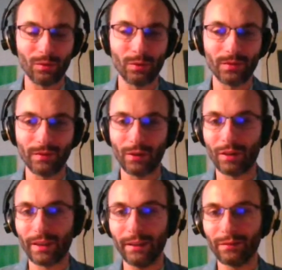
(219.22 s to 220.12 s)
in terms of
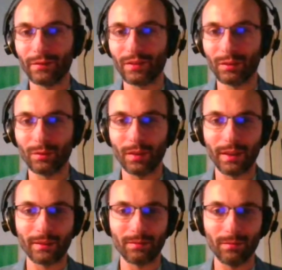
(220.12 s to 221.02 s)
RDF, so
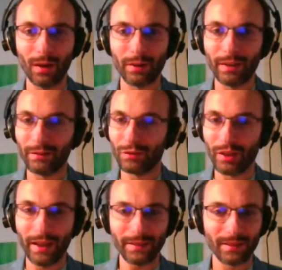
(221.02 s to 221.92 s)
like
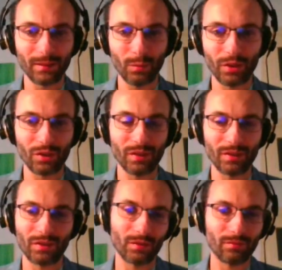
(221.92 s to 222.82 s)
RDFJS, which
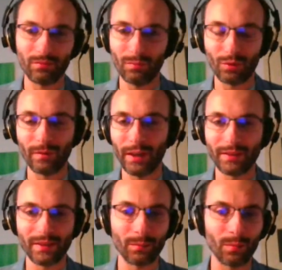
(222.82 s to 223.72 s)

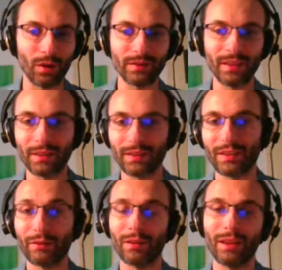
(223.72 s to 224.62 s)
provides some parsing and
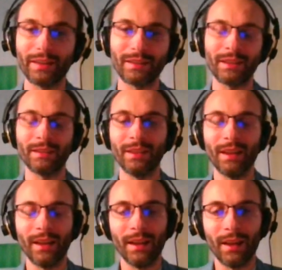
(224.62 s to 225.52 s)

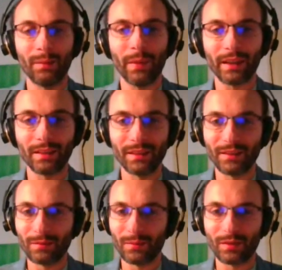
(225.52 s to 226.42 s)
serializing
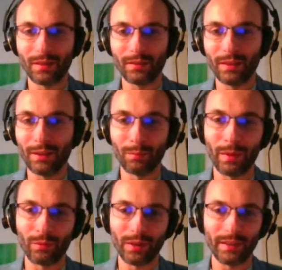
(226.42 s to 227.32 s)
mechanisms, then
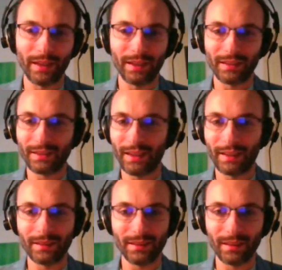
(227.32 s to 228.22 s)
in-memory data
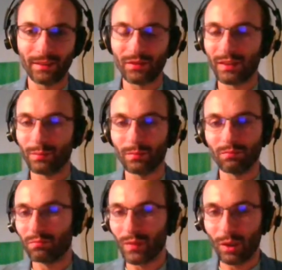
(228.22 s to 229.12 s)
set, and
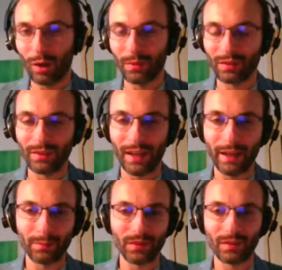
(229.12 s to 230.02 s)
some common
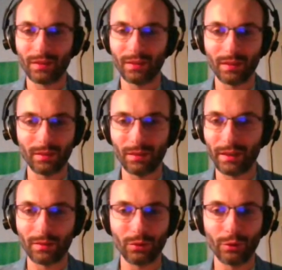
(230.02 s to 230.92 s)
types
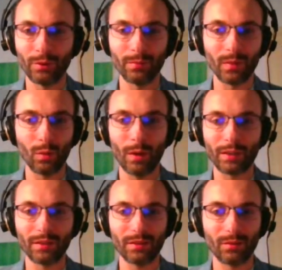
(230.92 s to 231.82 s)
like term,
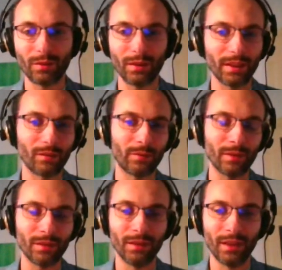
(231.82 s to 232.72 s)
quad, or
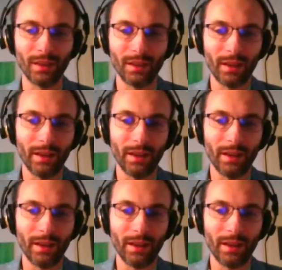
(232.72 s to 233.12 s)
literal.